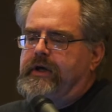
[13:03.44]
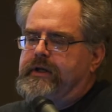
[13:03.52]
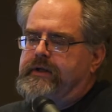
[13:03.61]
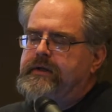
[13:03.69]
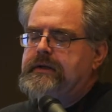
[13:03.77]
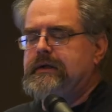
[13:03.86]
it,
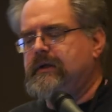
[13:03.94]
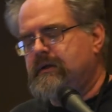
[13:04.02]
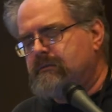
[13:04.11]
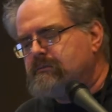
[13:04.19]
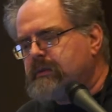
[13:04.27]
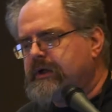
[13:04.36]

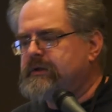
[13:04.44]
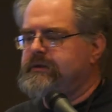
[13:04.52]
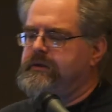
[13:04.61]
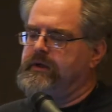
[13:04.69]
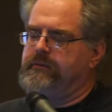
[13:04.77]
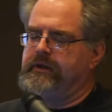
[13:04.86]
but
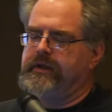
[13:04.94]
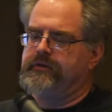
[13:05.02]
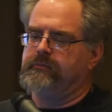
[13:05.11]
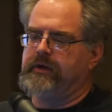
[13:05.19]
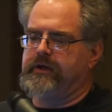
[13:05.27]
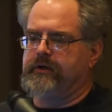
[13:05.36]
I mean that's a
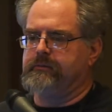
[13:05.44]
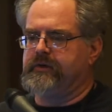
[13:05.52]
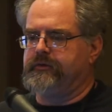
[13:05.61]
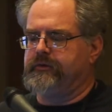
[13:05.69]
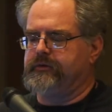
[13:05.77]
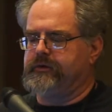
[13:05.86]
management
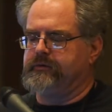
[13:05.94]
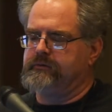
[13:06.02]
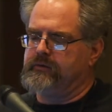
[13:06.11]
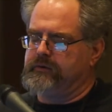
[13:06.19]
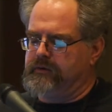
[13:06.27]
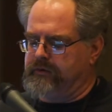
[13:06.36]
decision.
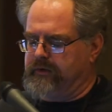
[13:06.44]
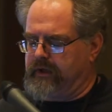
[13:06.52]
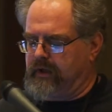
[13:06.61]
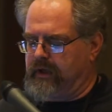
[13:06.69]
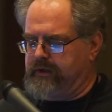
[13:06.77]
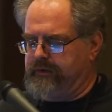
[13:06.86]
There's not a
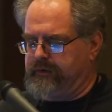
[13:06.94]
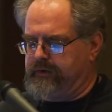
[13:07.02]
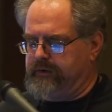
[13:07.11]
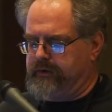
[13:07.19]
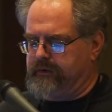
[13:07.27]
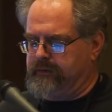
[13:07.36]
lot you can do.